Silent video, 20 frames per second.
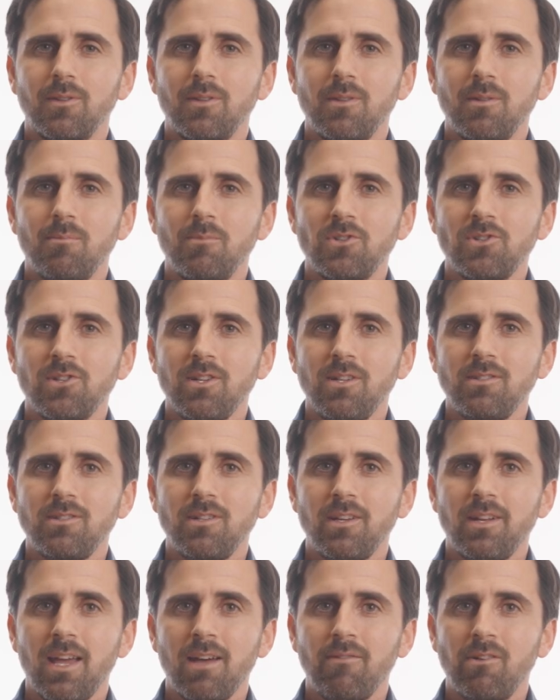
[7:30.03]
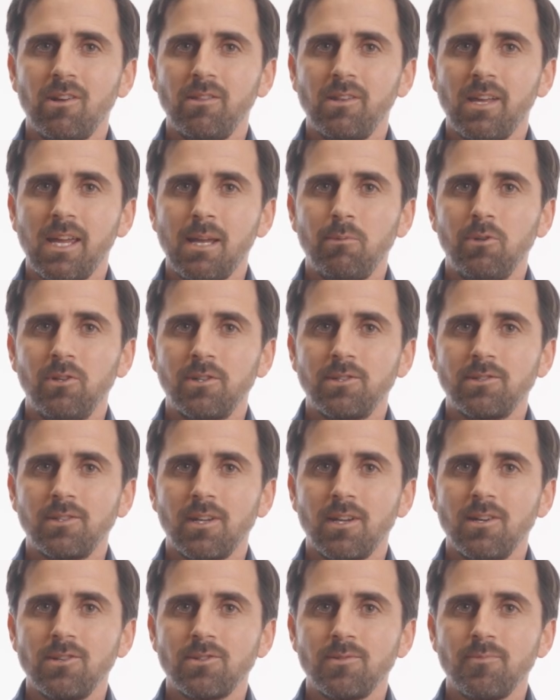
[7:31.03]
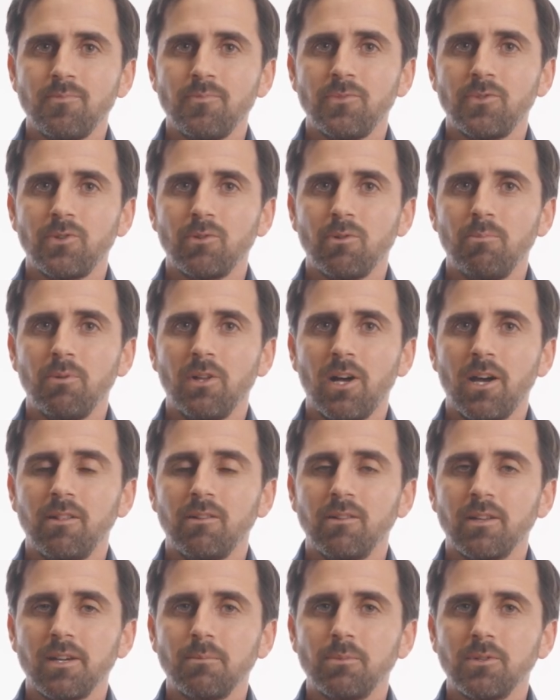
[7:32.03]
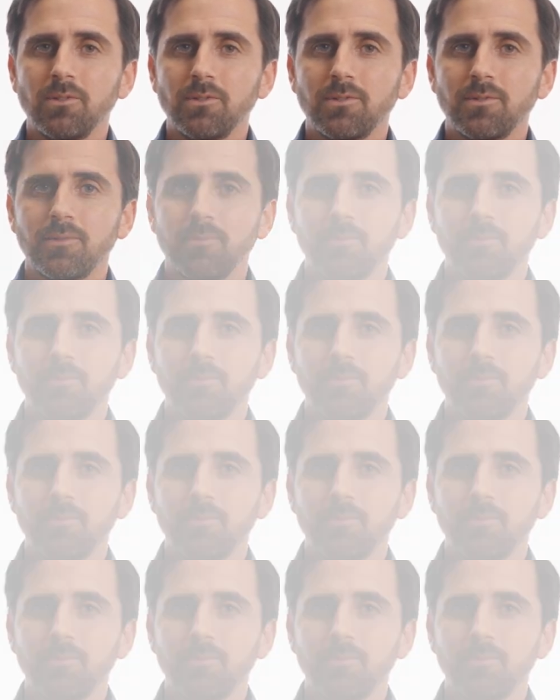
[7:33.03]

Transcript: The machines then have a labeling station to apply the labels.